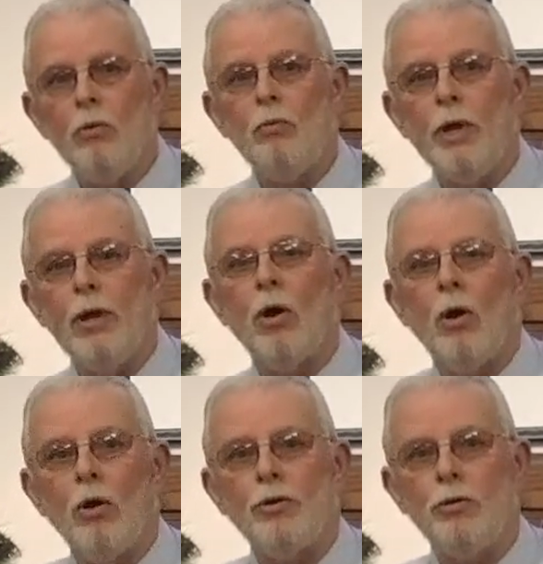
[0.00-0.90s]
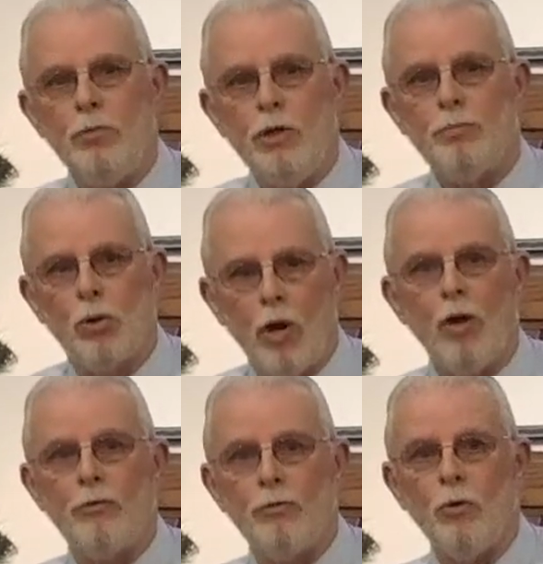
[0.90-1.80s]
we are to be
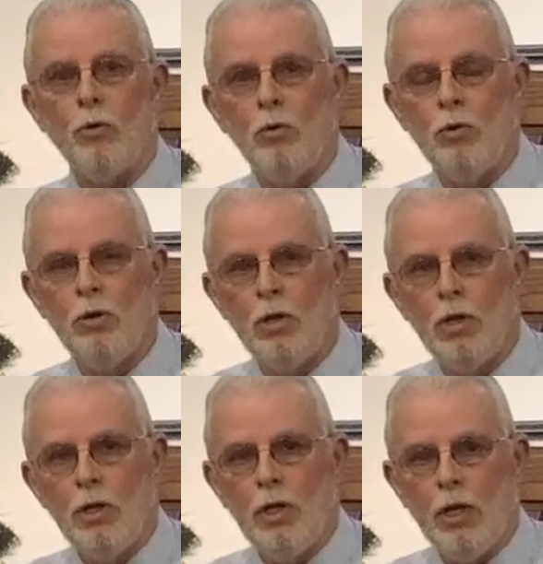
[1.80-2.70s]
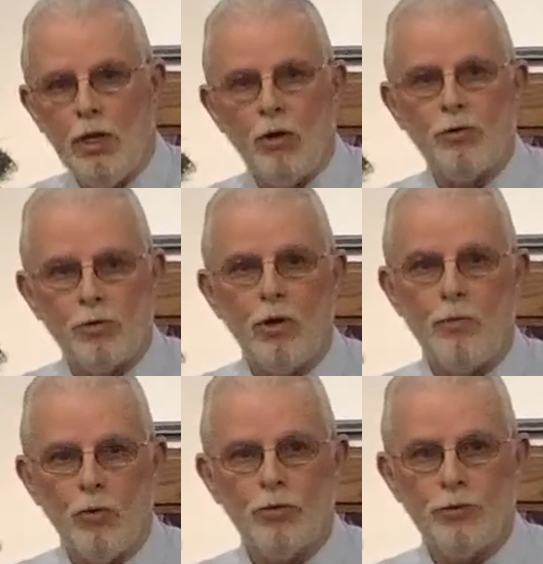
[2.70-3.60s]
prayerful in our
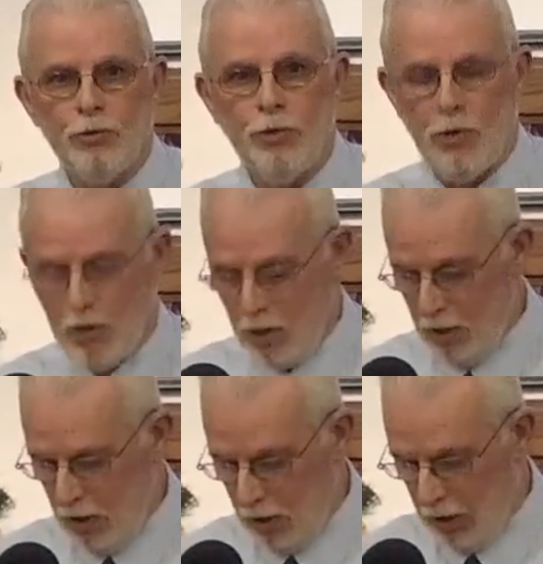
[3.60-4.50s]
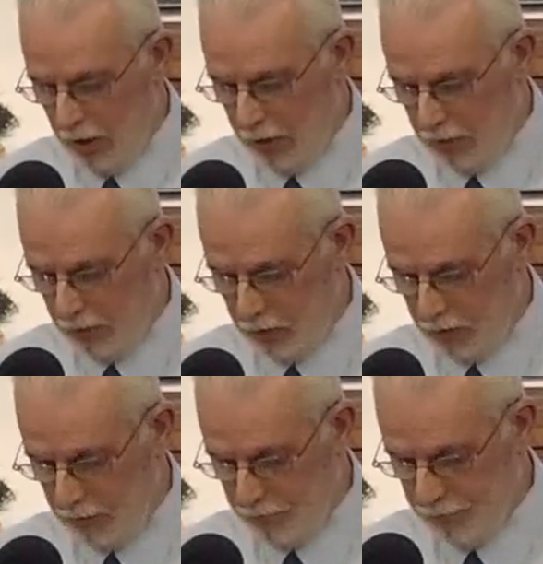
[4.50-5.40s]
troubles. And. Uh,